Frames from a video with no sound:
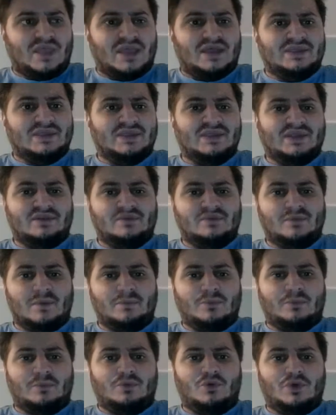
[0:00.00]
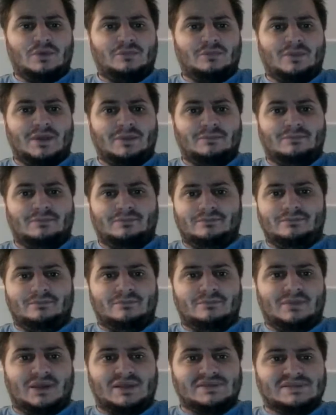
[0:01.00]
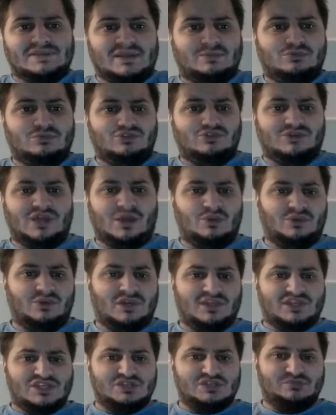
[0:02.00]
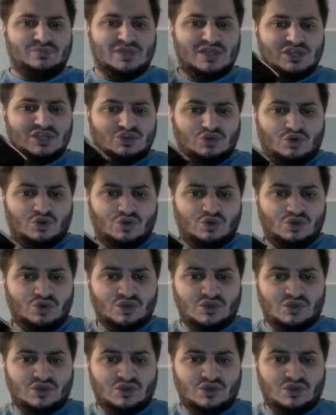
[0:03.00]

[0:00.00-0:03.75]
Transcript: And then I remember putting my tablet down near the speaker,